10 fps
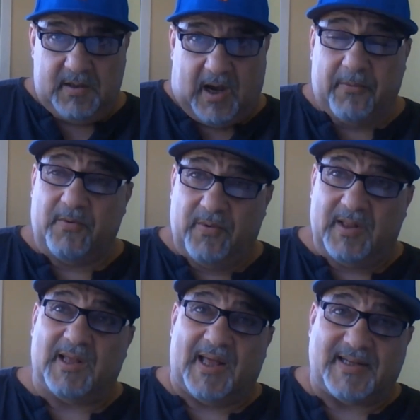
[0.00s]
I would
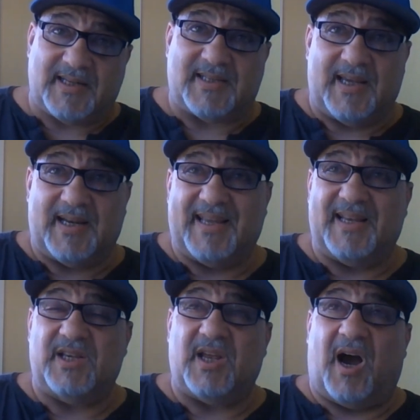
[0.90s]
really like to see it
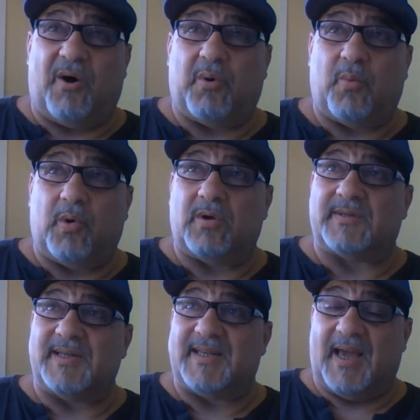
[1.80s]
in our world
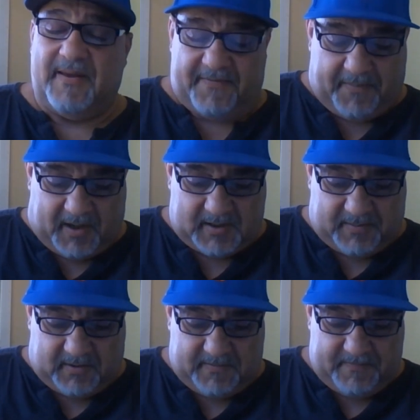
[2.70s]
today, if possible.